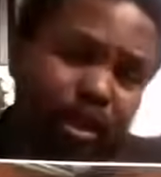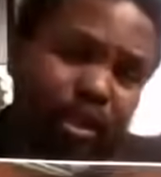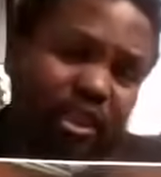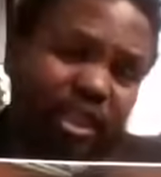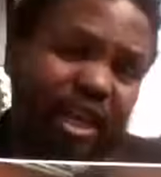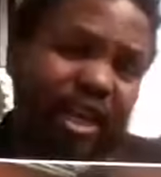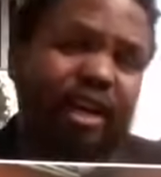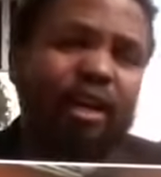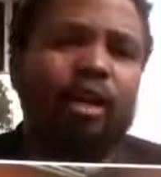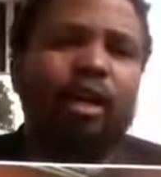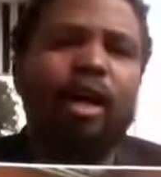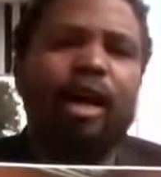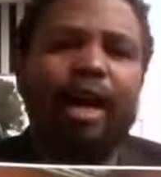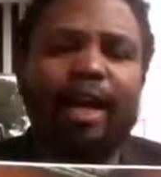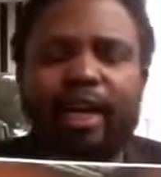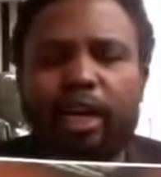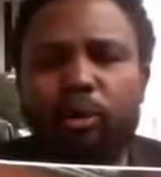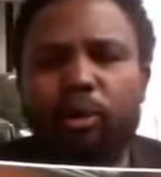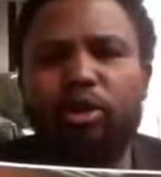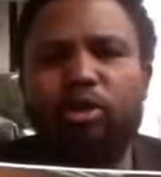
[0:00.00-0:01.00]
hear,
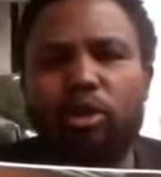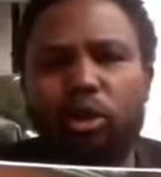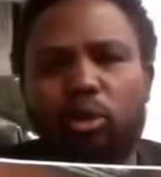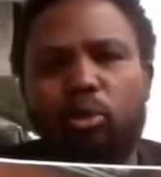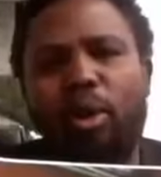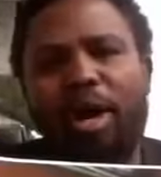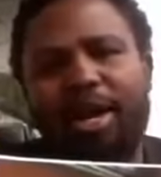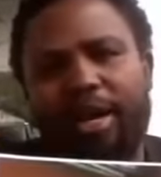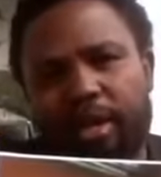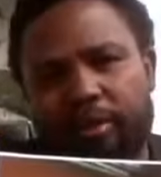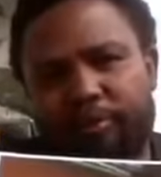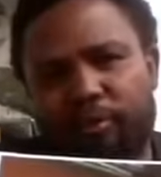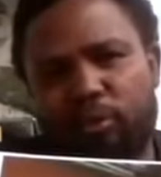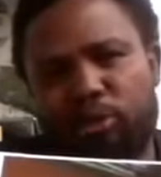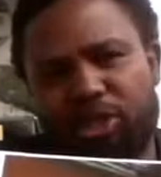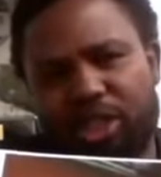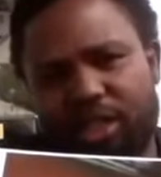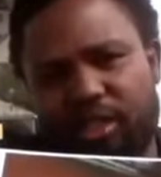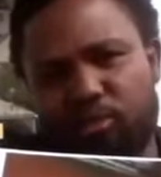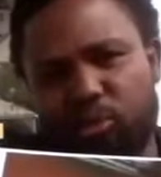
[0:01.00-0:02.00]
and they will know what a
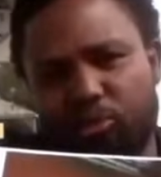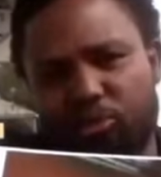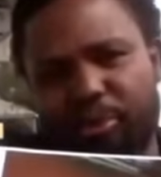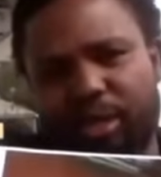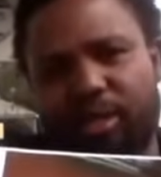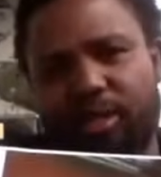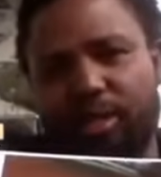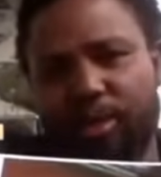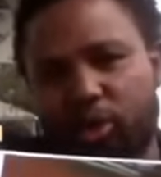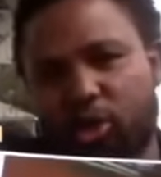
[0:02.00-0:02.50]
revolutionary movement.